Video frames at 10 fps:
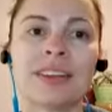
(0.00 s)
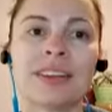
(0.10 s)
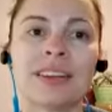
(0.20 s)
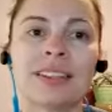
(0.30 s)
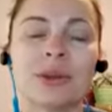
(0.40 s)

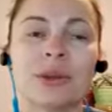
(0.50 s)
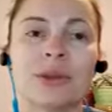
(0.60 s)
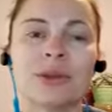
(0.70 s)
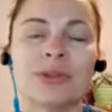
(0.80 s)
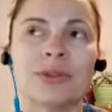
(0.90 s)
so
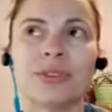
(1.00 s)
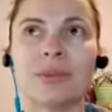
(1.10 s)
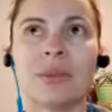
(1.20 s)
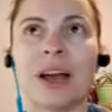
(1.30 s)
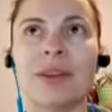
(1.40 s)

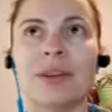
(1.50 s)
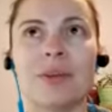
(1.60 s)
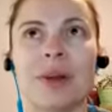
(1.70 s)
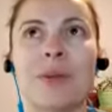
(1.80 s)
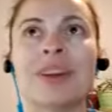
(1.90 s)
my
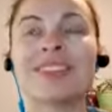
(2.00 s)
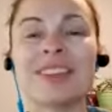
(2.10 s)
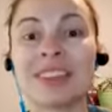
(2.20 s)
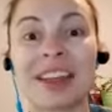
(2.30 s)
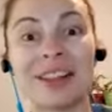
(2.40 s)
my one
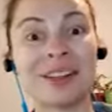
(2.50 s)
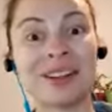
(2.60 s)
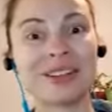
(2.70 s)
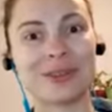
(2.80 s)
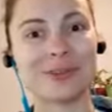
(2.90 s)
thing that I
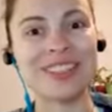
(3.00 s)
learned from this